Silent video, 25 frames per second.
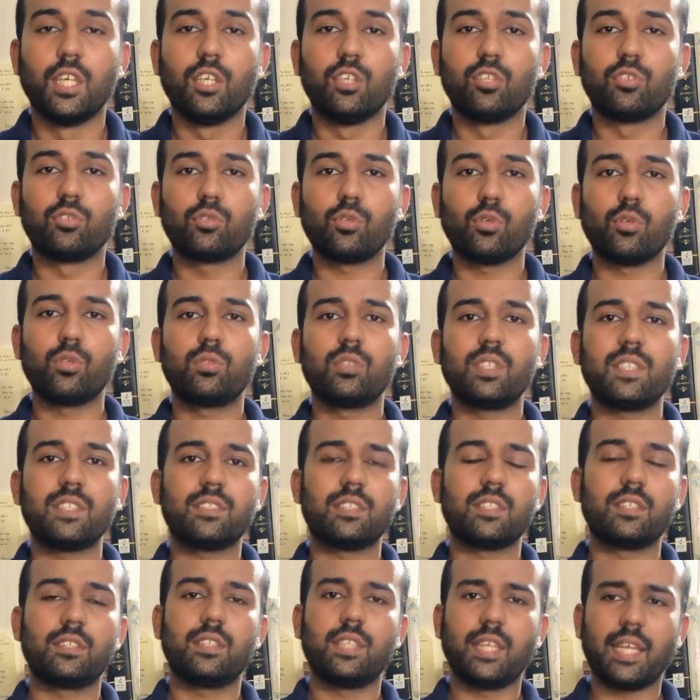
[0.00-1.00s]
So
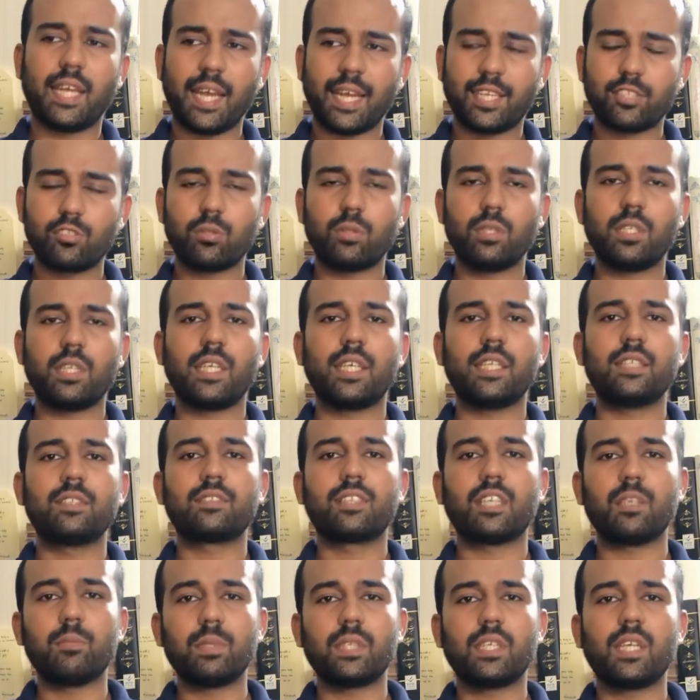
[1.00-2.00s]
this actually
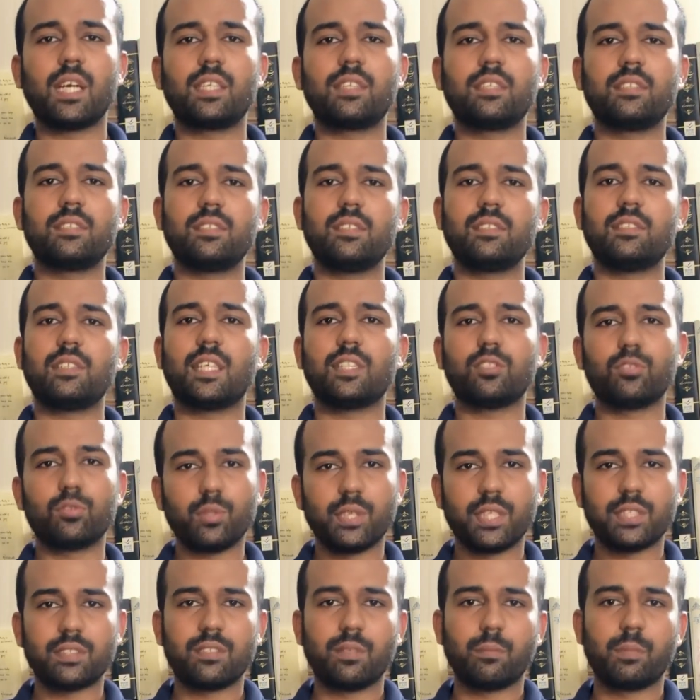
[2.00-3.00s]
ischemic heart disease
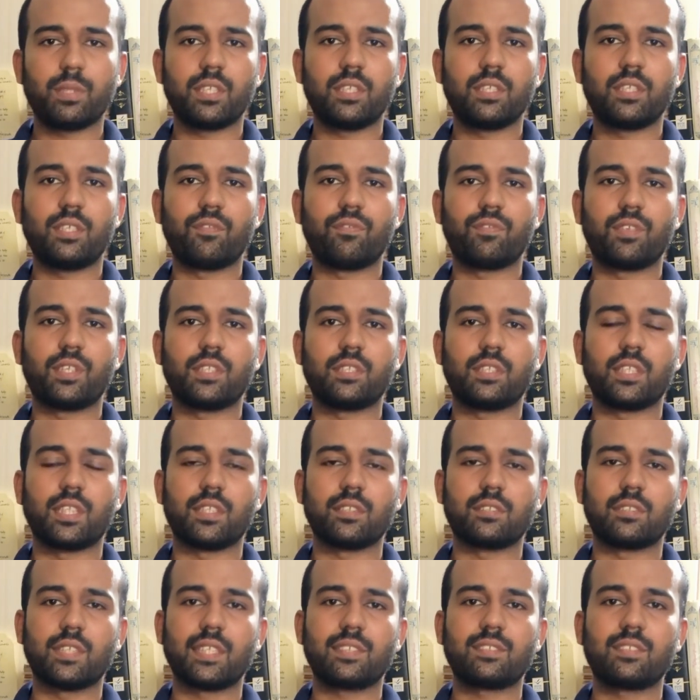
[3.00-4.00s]
also has the many different
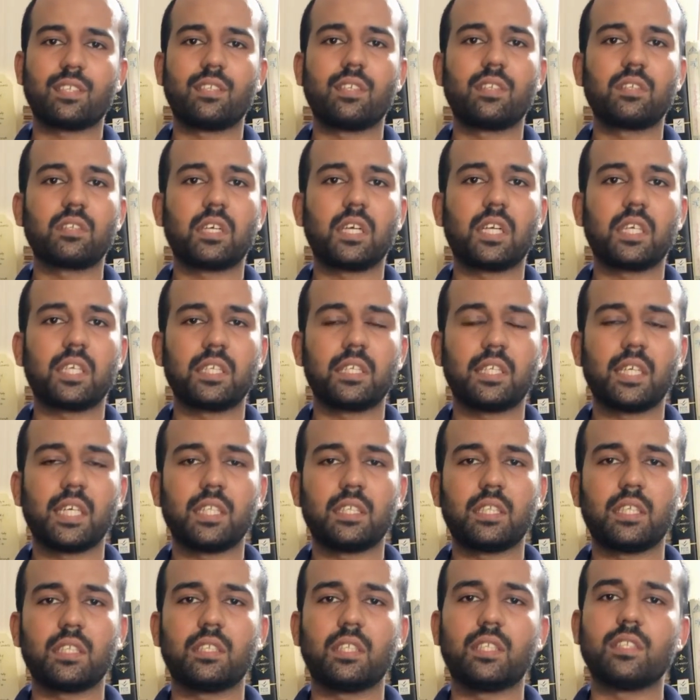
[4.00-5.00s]
things like sudden cardiac
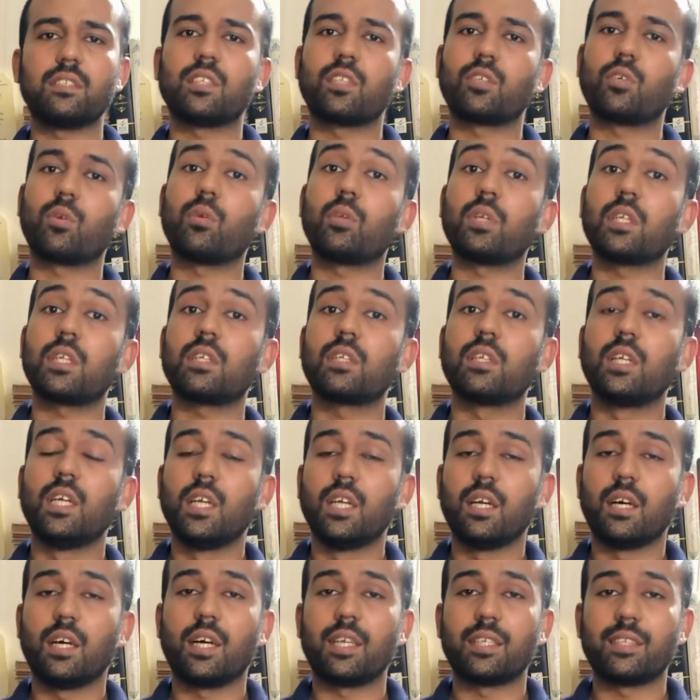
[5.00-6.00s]
death, and there is a chronic
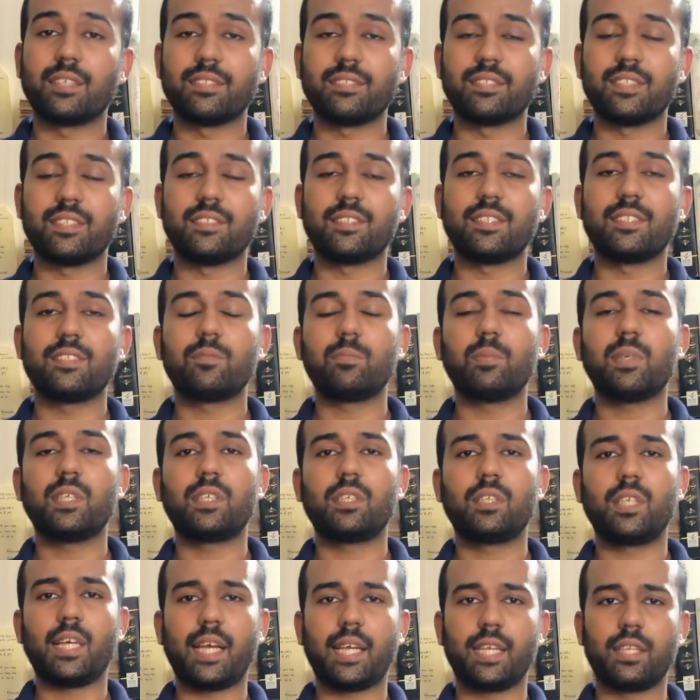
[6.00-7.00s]
heart diseases.
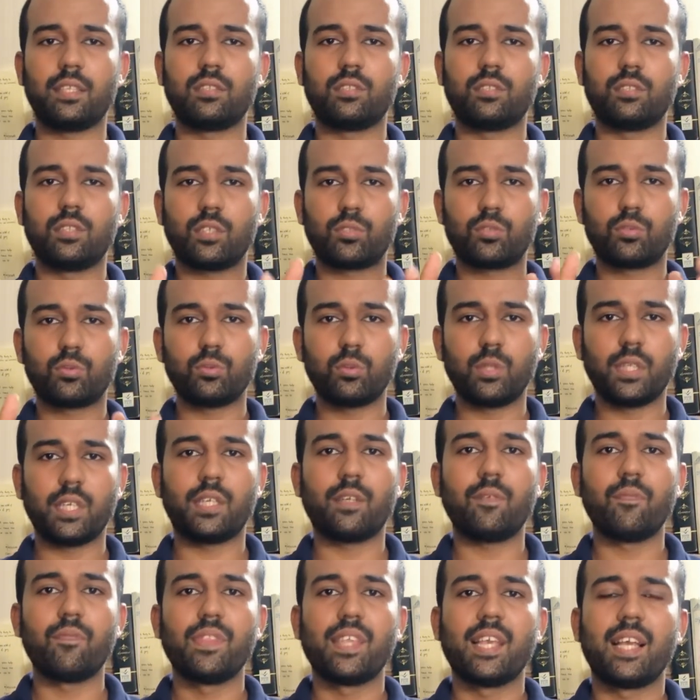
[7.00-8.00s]
But
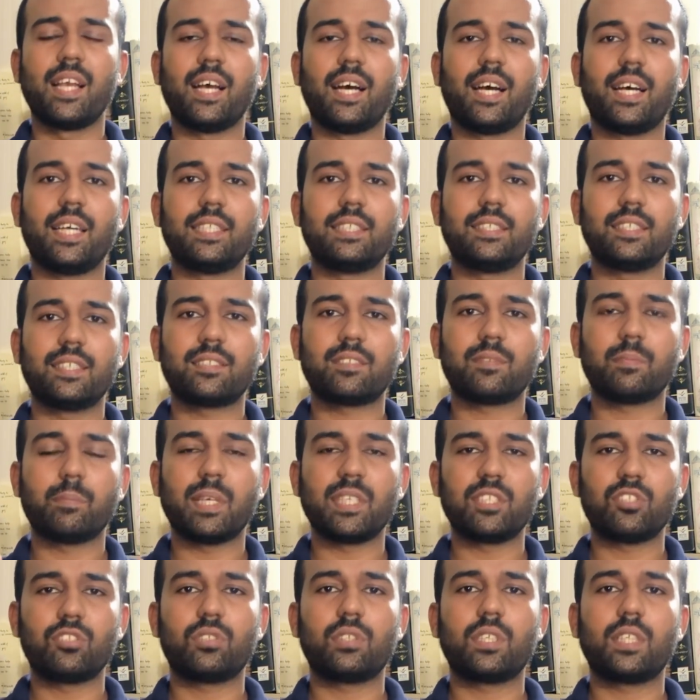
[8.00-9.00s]
today I just
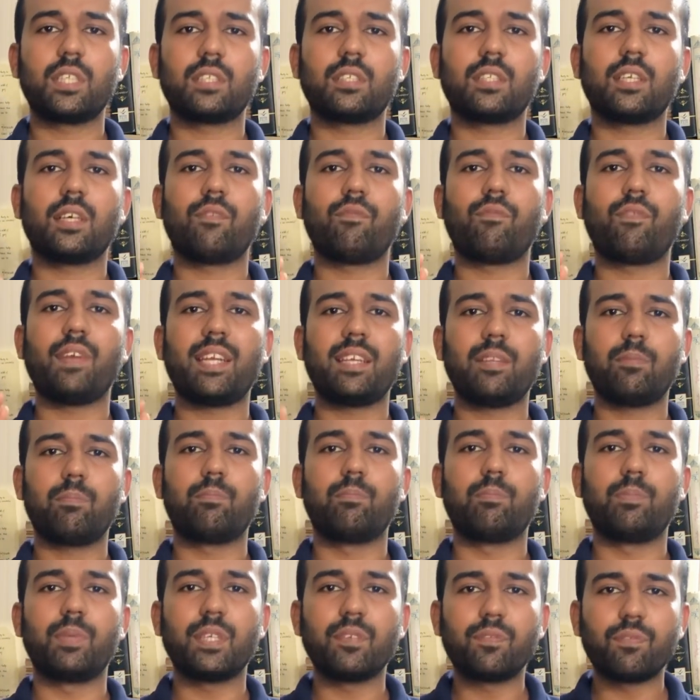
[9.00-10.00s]
mentioning the very
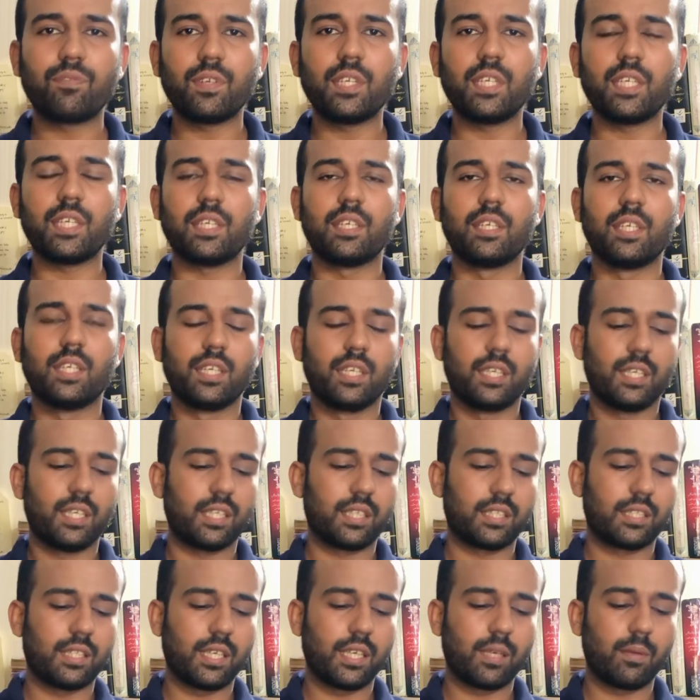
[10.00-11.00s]
briefly
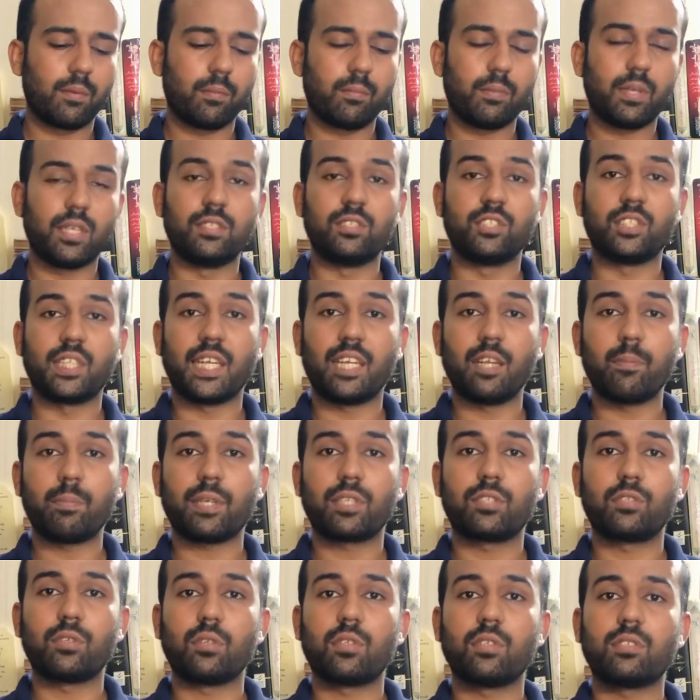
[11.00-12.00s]
the angina
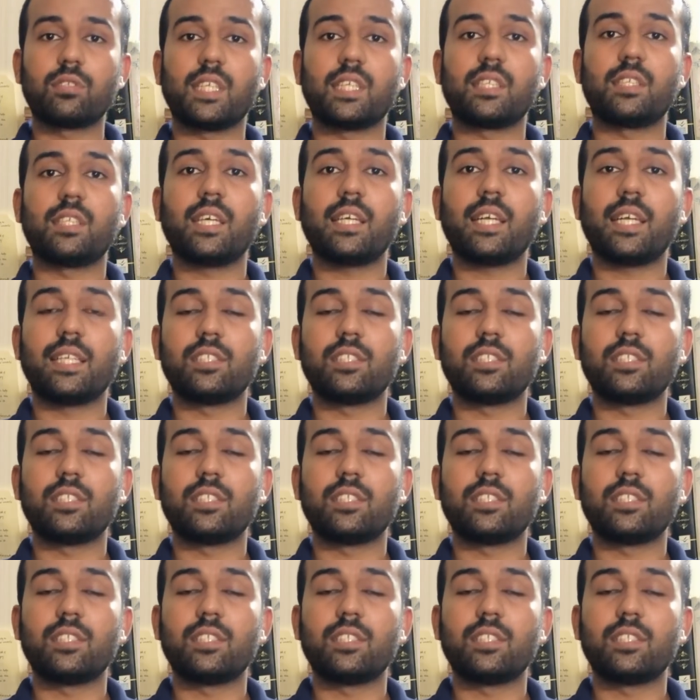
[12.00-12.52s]
pectoris and the